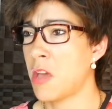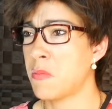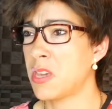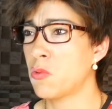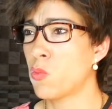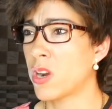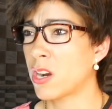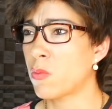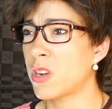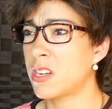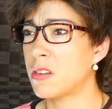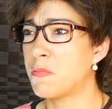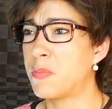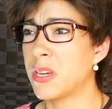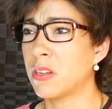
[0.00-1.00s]
mean, where would
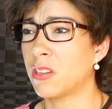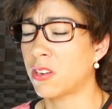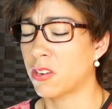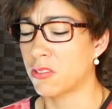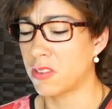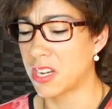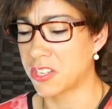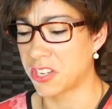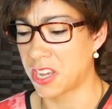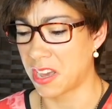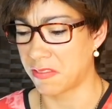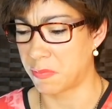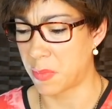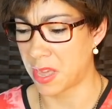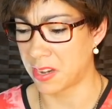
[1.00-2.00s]
Nabeel Qureshi
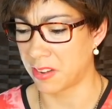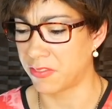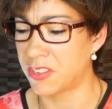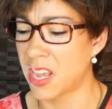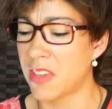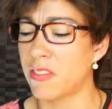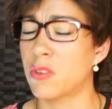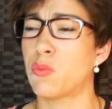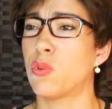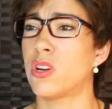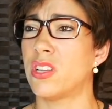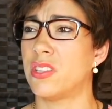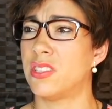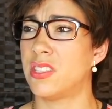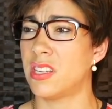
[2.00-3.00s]
have been if David
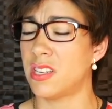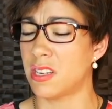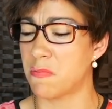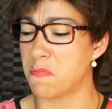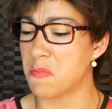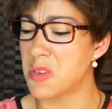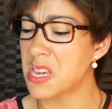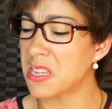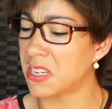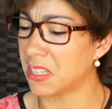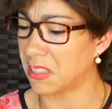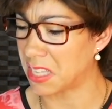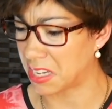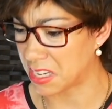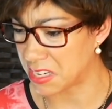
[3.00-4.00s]
Wood didn't
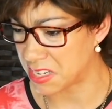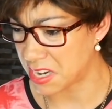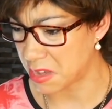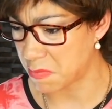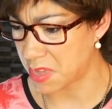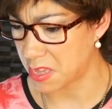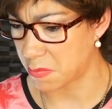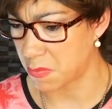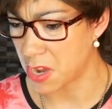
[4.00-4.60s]
immediately condemn him,